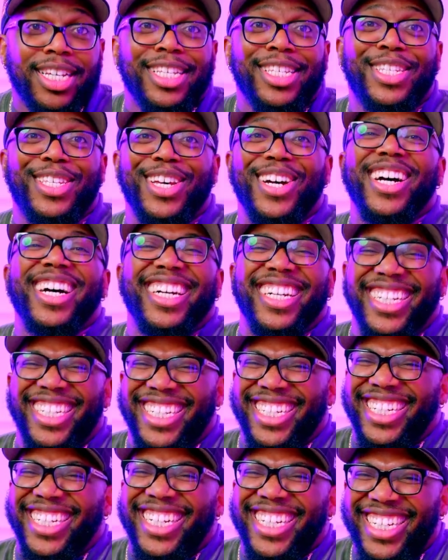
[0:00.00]
So
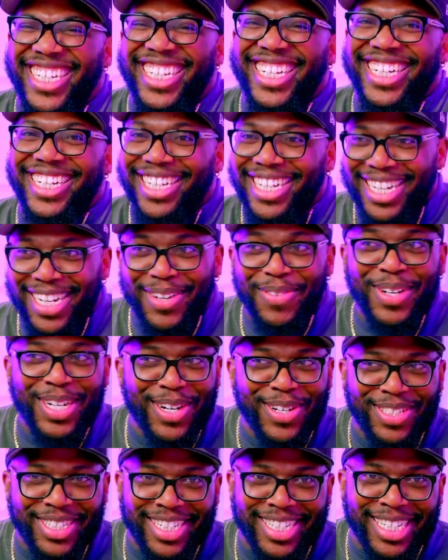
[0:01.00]
we
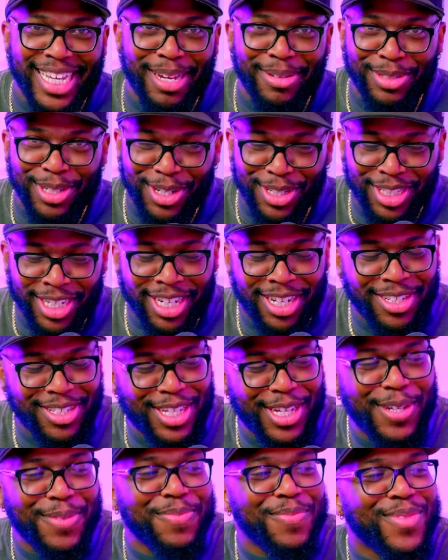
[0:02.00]
go to the same church, y'all.
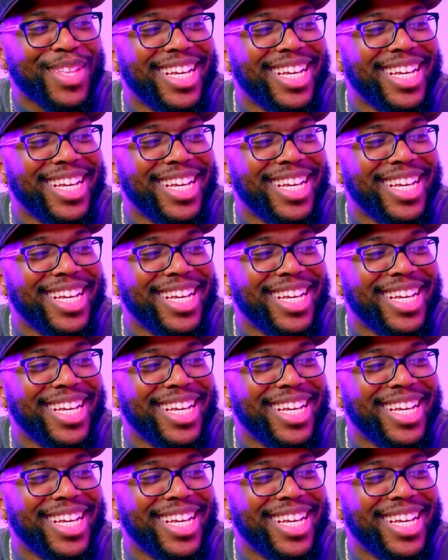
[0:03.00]
So